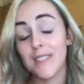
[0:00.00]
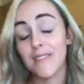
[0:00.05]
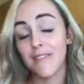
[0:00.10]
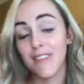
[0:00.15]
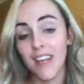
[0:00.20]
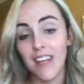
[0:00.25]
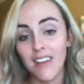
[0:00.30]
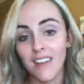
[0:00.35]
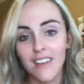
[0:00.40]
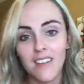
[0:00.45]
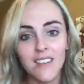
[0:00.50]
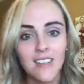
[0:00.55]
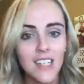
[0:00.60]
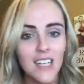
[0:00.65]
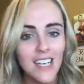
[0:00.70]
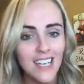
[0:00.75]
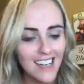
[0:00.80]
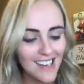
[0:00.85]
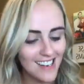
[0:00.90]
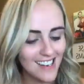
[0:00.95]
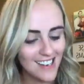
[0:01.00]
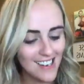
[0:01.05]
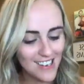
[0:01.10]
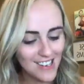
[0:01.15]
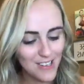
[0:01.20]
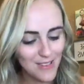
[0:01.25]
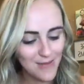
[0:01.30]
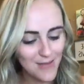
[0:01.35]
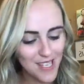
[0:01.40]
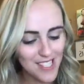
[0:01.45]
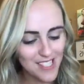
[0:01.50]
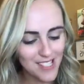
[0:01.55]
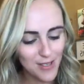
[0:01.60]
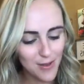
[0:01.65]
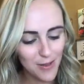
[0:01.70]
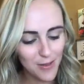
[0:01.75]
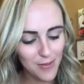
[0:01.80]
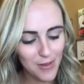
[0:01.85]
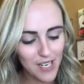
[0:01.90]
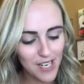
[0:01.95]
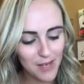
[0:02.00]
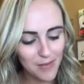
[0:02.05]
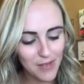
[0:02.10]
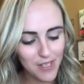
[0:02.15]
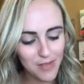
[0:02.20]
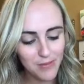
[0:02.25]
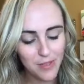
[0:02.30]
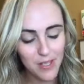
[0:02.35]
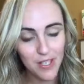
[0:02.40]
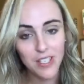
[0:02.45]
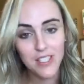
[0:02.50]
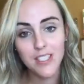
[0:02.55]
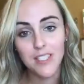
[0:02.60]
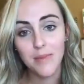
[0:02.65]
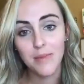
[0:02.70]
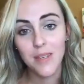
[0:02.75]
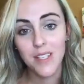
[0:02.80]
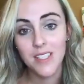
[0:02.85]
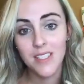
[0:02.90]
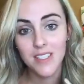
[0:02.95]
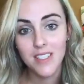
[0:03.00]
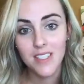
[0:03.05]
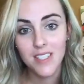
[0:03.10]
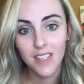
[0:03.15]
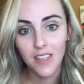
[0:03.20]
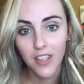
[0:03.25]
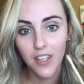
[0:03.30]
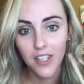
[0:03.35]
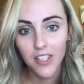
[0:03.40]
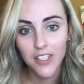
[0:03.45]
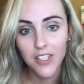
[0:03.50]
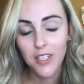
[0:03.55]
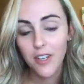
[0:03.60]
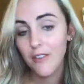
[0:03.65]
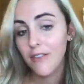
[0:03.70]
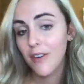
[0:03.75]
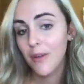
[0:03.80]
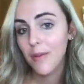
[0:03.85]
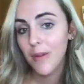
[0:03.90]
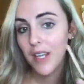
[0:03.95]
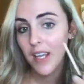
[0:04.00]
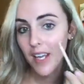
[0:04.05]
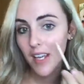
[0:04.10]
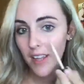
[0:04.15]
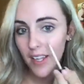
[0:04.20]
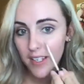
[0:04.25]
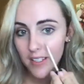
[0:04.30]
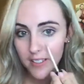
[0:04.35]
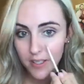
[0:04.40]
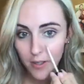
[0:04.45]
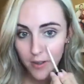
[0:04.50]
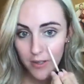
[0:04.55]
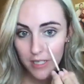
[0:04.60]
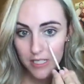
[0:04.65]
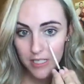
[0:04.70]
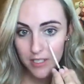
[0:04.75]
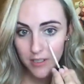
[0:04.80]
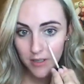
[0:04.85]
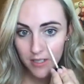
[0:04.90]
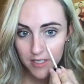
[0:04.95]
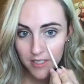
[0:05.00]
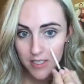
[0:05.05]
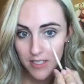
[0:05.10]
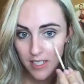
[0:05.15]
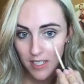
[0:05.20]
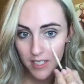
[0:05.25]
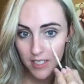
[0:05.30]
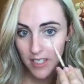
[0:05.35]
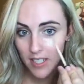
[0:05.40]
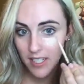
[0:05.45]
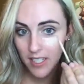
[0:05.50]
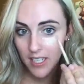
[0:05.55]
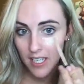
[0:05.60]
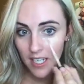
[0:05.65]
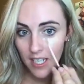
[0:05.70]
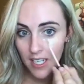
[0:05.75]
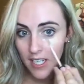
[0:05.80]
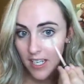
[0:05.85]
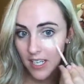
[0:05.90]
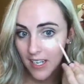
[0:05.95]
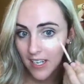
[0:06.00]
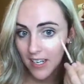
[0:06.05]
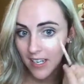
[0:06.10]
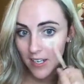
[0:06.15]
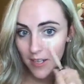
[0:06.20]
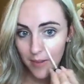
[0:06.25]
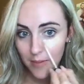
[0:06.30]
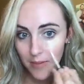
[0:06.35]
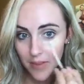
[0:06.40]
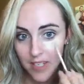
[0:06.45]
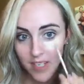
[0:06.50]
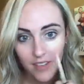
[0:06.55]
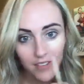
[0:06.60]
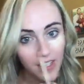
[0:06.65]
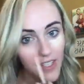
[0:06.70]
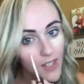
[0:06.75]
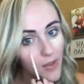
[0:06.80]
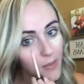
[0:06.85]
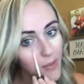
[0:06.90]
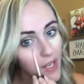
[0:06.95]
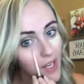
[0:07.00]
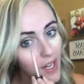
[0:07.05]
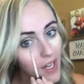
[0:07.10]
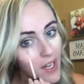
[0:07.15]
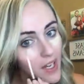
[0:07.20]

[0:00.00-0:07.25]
veil. And so, but I am gonna put on some concealer. So for me, I like to always do concealer kind of under my